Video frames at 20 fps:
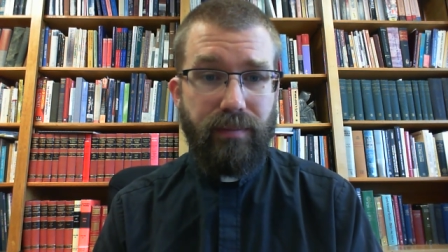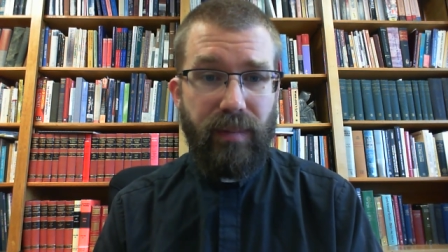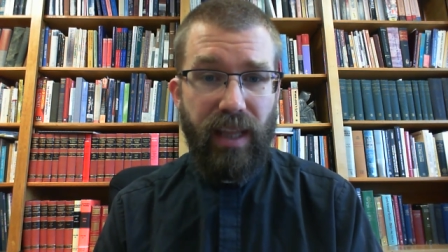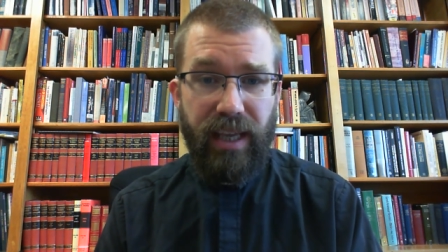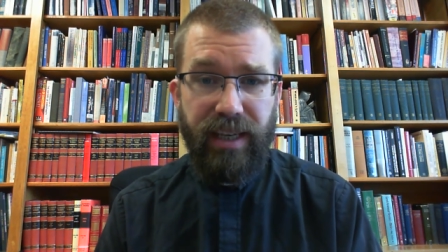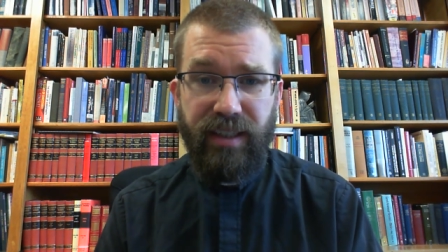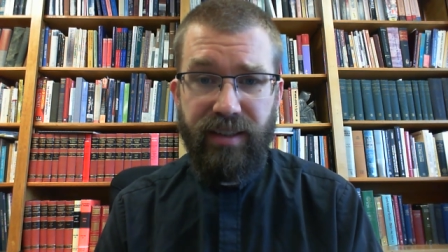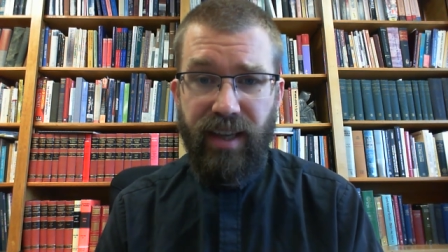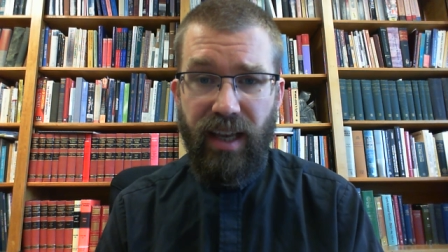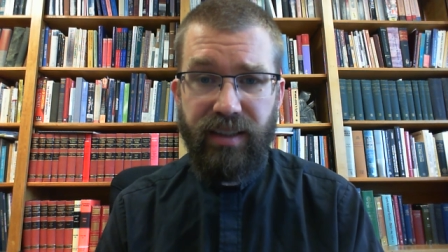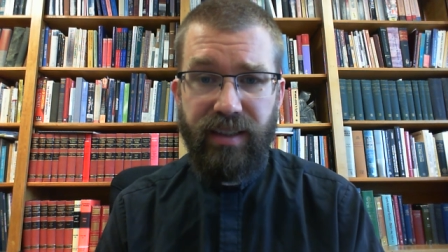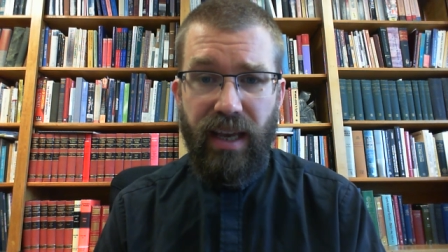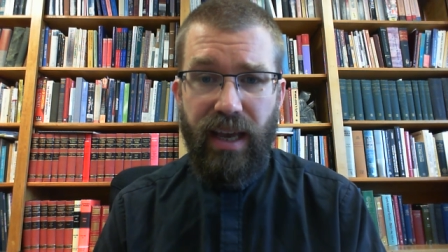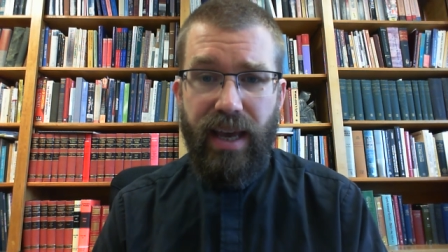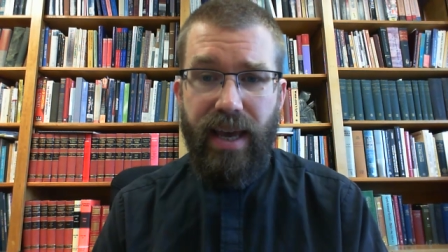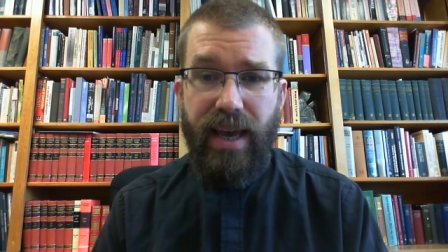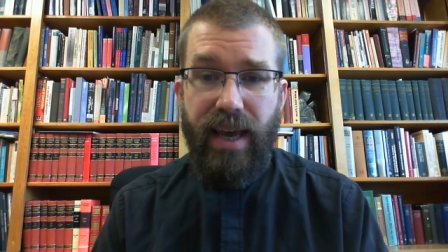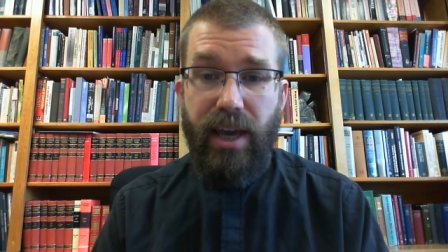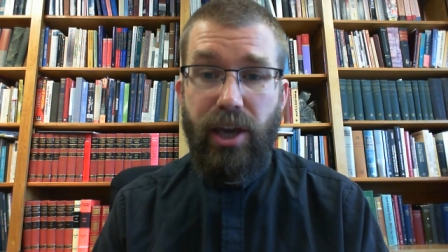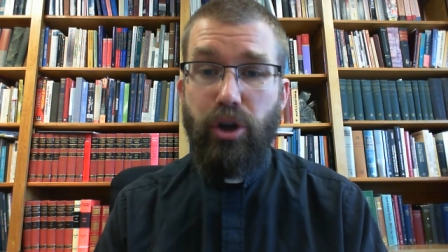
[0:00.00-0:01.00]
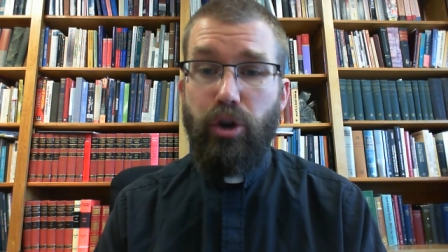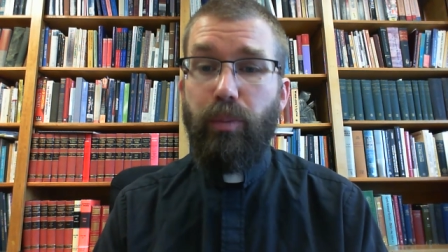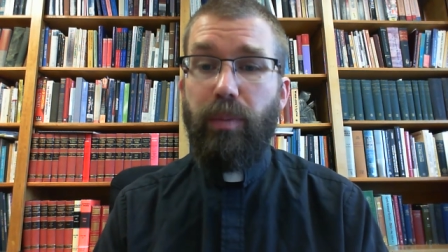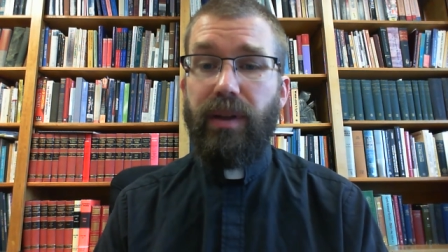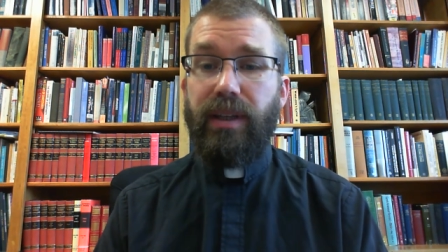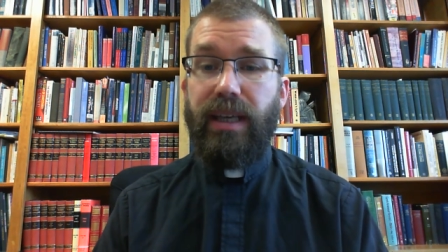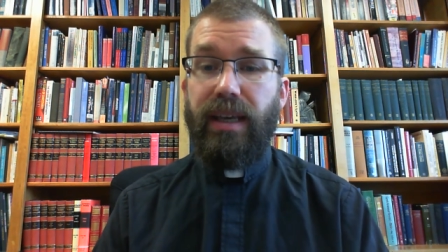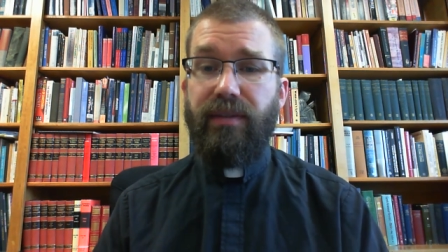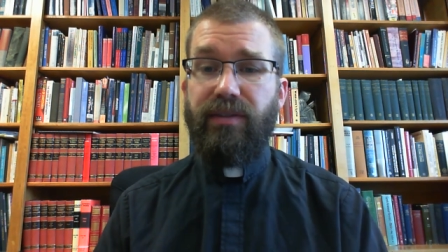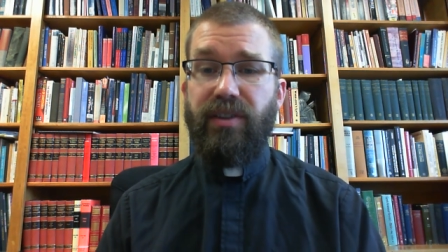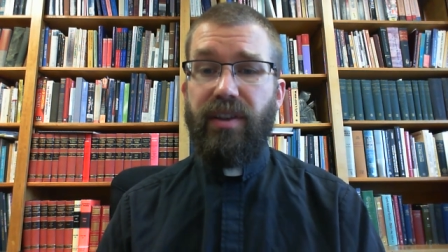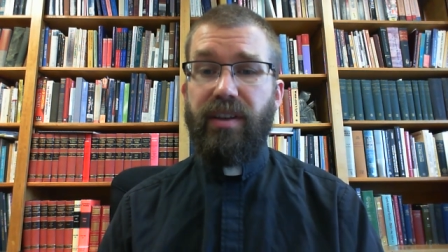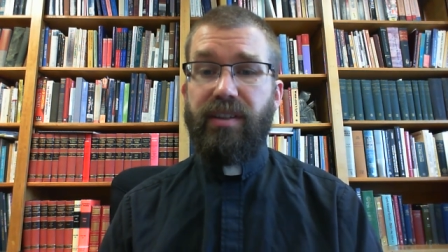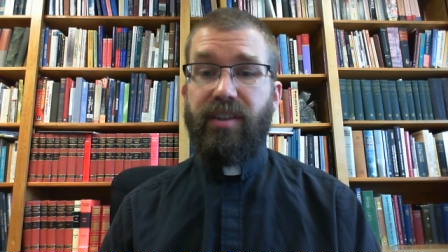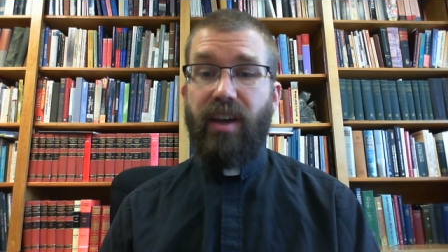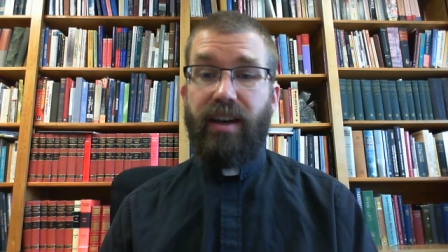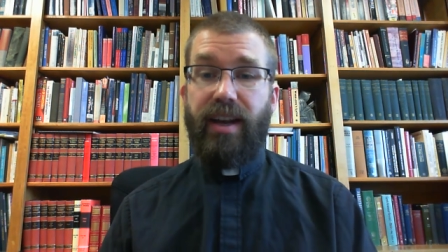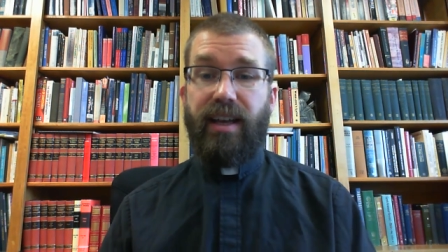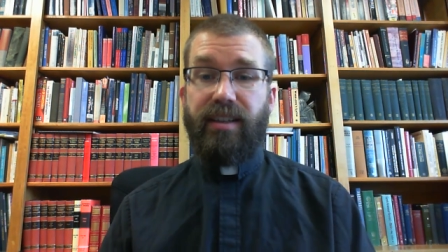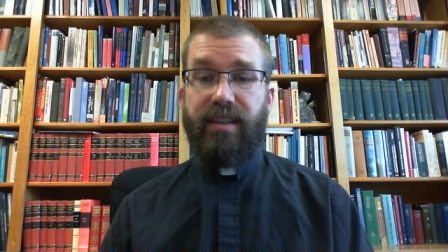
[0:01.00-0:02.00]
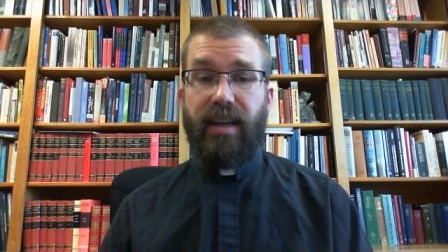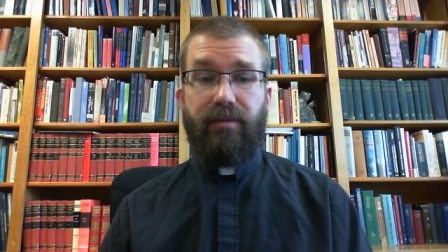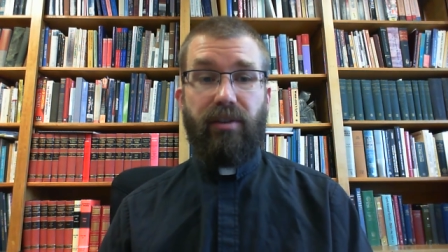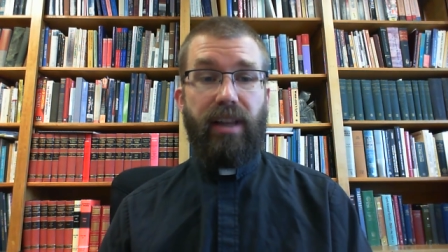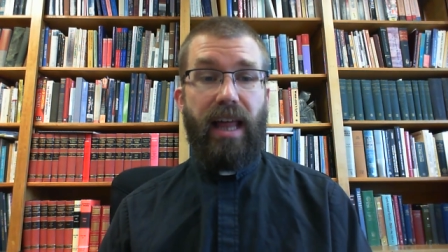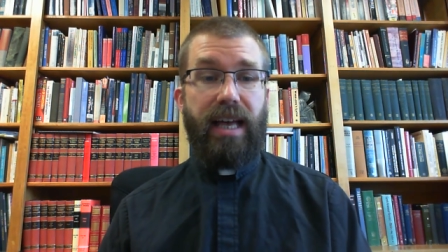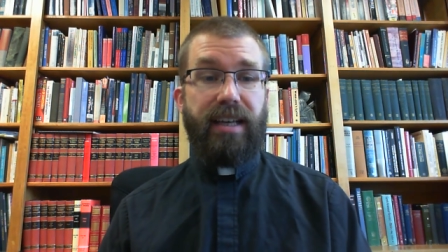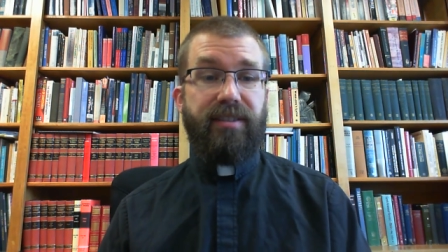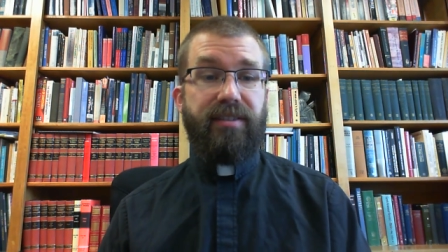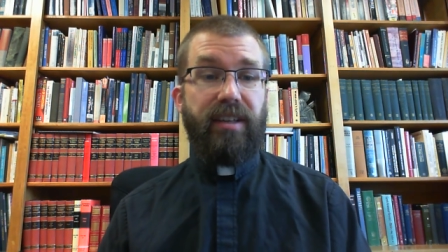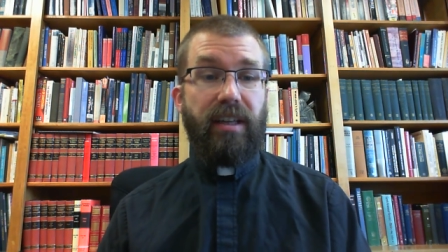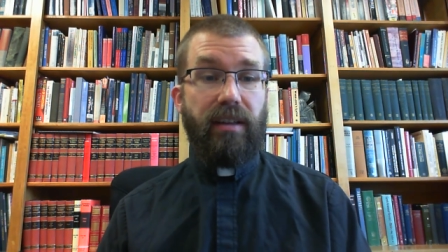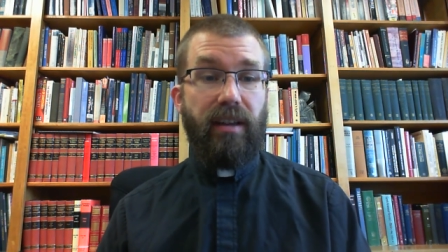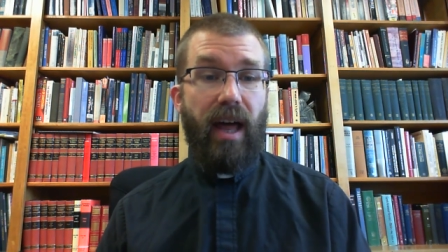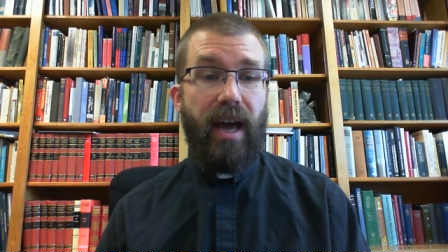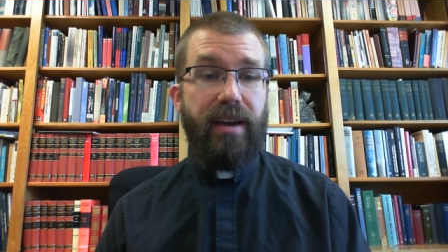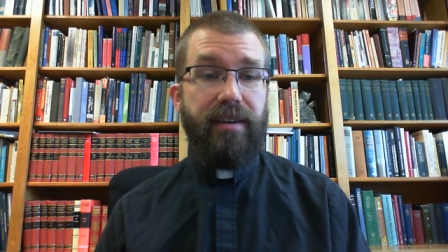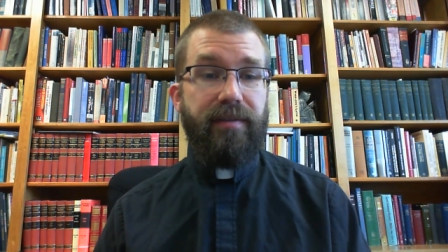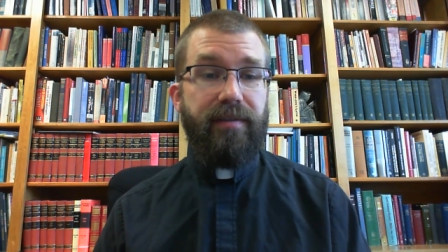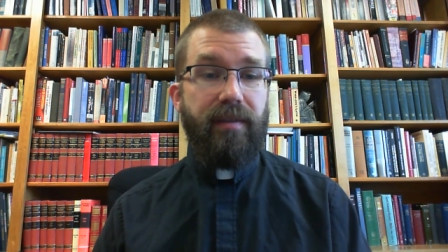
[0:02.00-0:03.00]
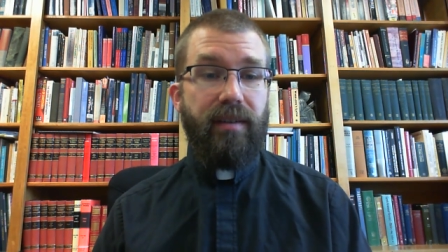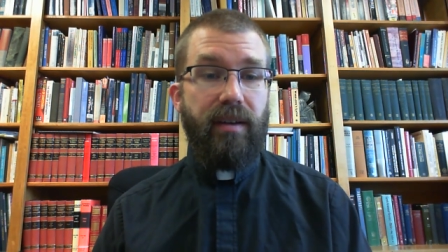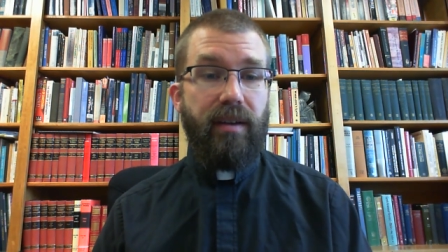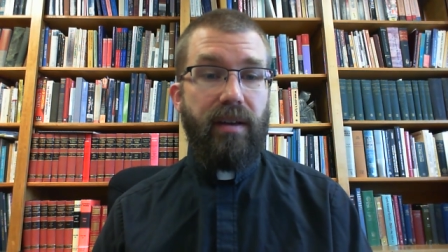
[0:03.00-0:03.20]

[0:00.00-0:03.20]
And he says, "He who believes in the Son has everlasting life,